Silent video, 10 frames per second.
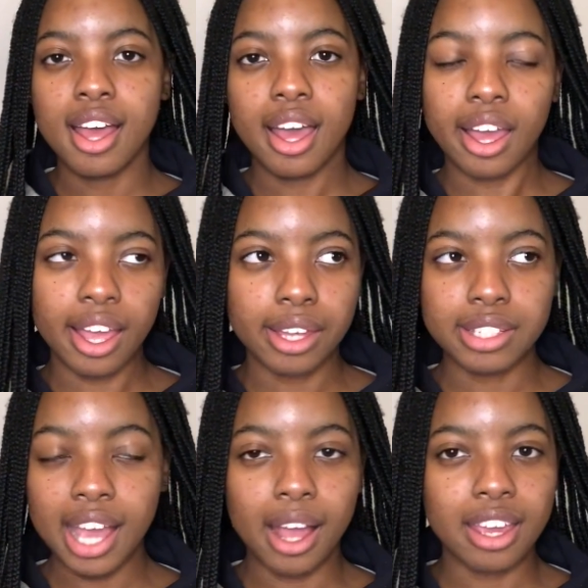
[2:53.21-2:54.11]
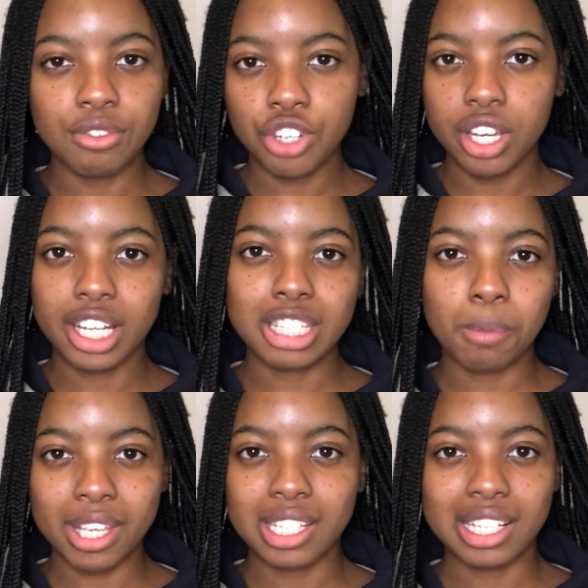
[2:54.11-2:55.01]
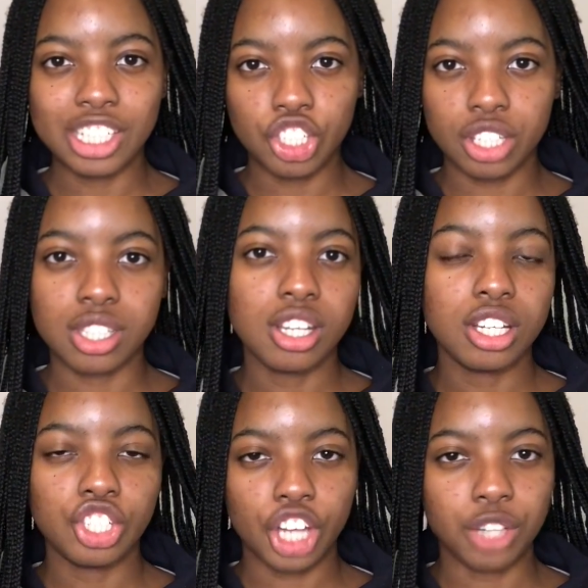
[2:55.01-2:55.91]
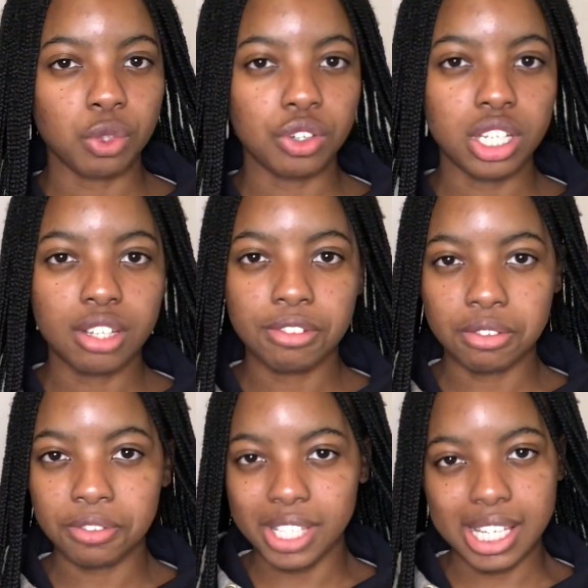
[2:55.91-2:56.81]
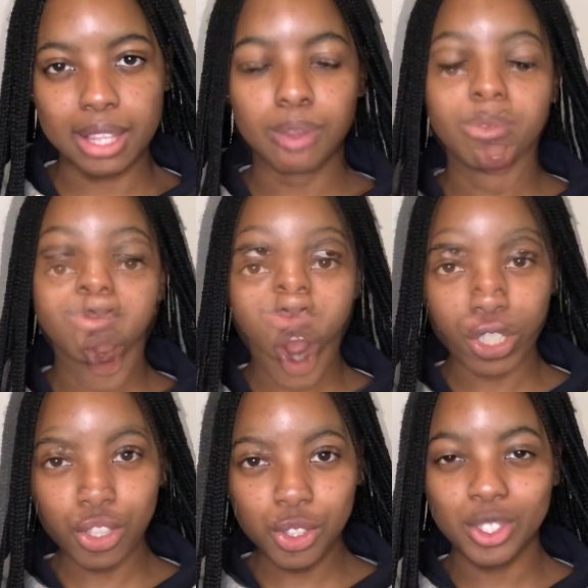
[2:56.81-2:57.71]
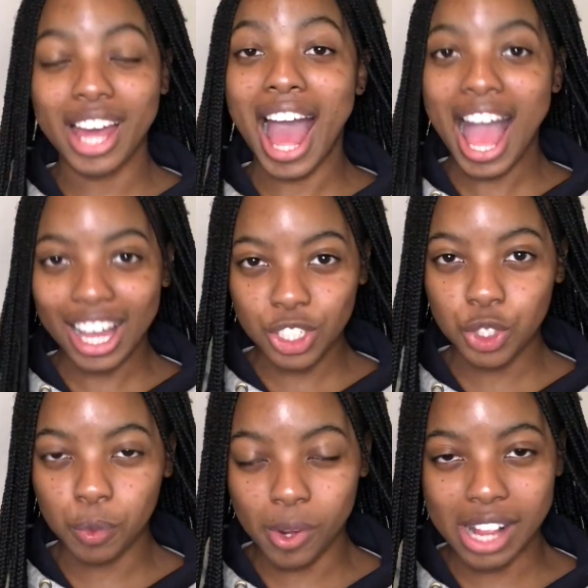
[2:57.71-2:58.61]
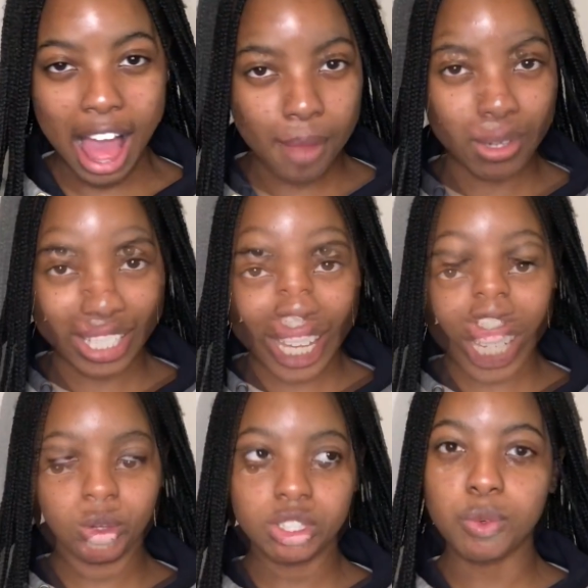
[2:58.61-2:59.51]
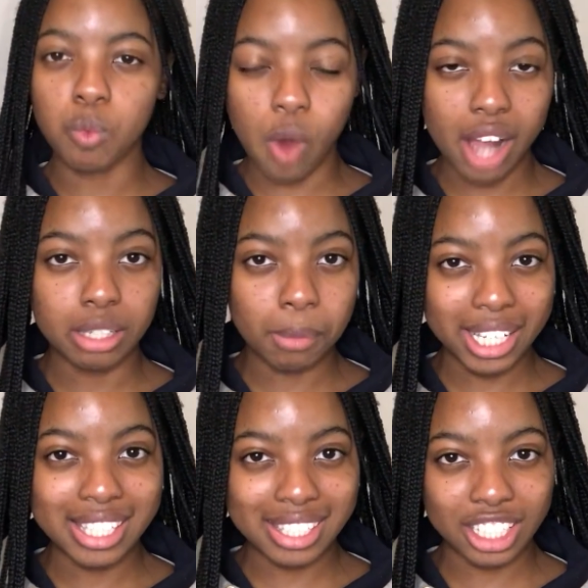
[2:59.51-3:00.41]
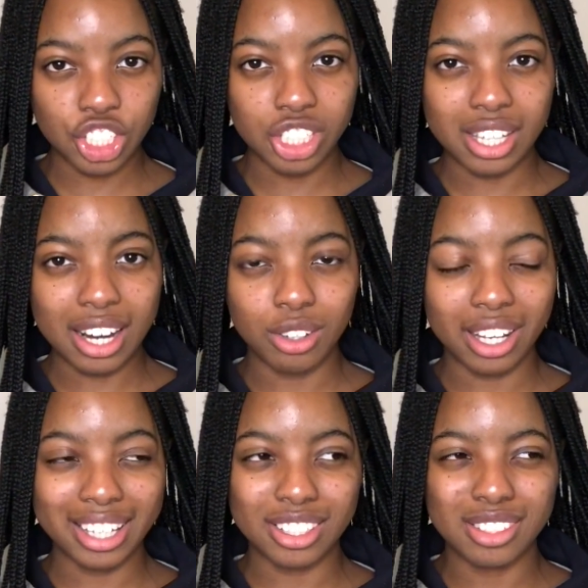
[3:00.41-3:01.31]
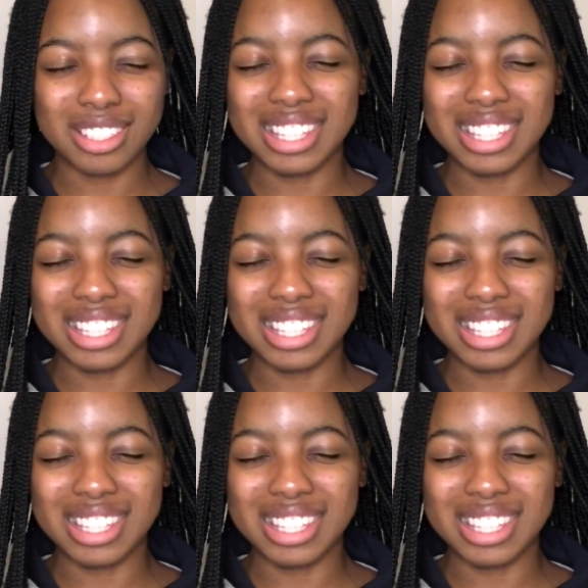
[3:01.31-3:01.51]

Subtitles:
And yeah, every year it's basically just January 15th. On to the actual application. There's only one main section that I would like to,